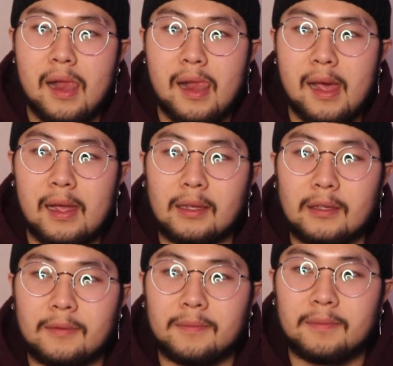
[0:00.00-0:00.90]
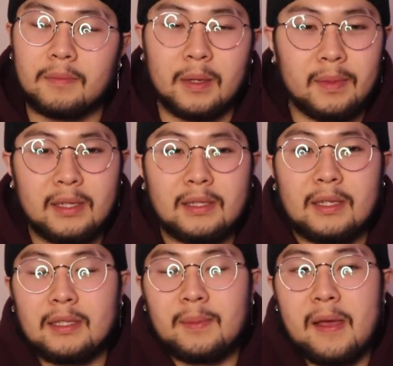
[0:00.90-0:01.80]
Like, maybe it's
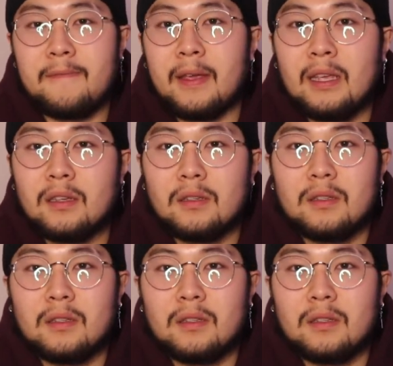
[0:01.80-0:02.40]
because I'm not fake.